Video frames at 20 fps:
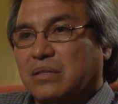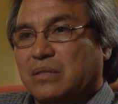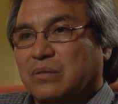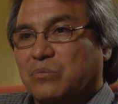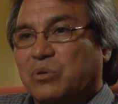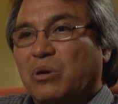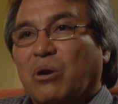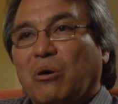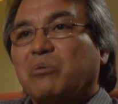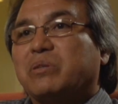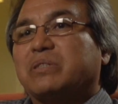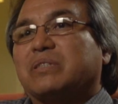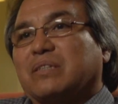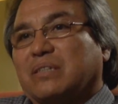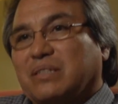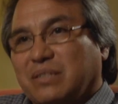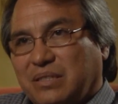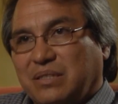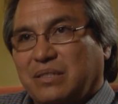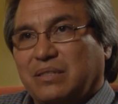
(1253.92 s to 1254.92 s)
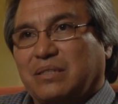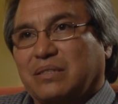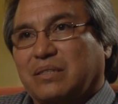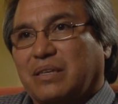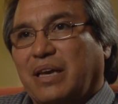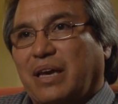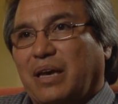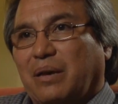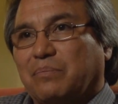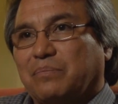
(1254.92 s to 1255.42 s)
we're always going to see this
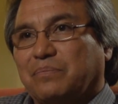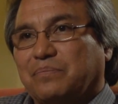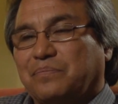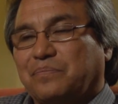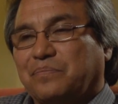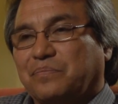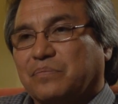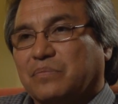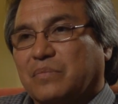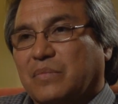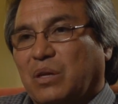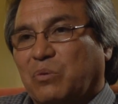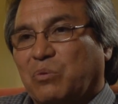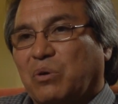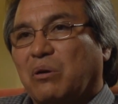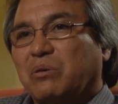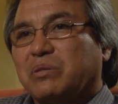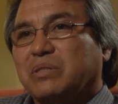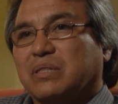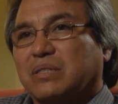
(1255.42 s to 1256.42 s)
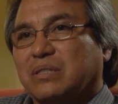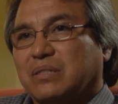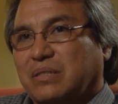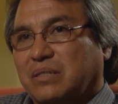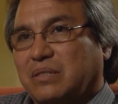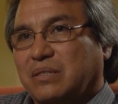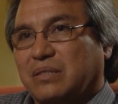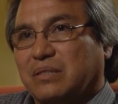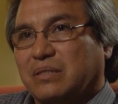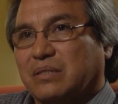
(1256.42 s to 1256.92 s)
gap. We're always going to
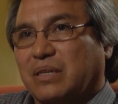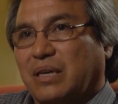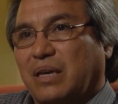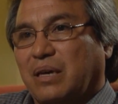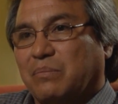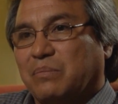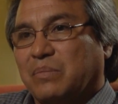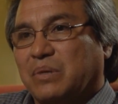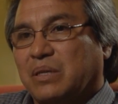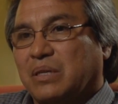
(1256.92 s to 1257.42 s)
see this gap.